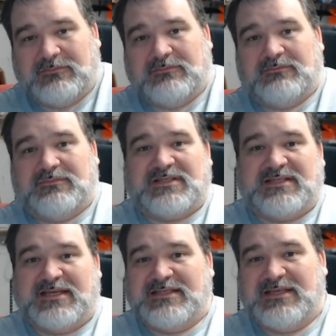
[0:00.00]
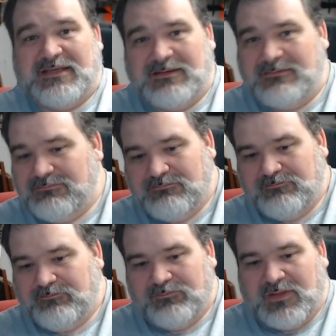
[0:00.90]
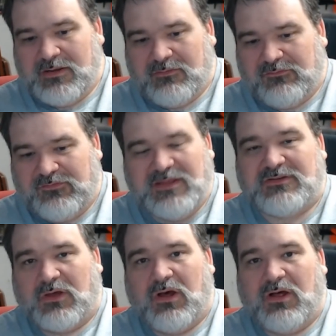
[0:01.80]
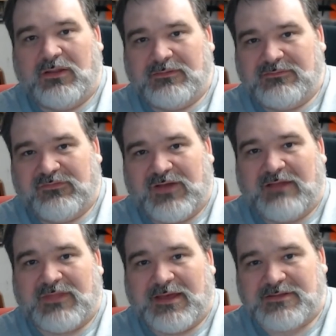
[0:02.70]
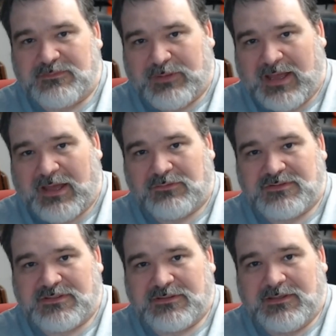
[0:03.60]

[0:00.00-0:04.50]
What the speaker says: 60, feet tall and 5,000 pounds.